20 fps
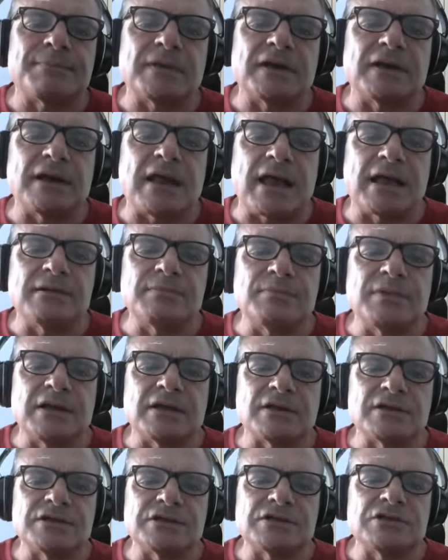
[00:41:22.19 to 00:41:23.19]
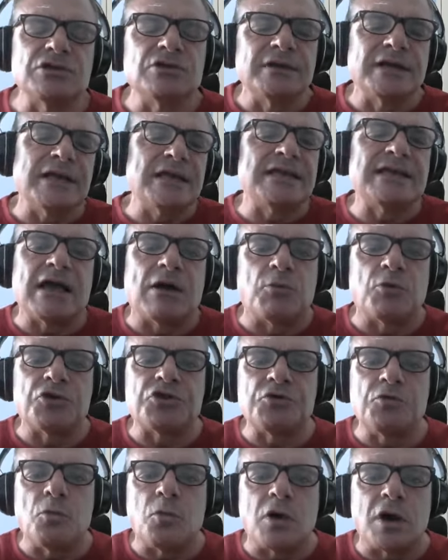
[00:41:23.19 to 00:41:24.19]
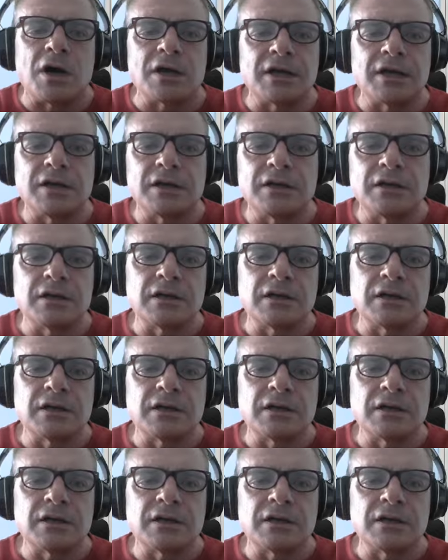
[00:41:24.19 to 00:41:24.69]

and end because you didn't get what you wanted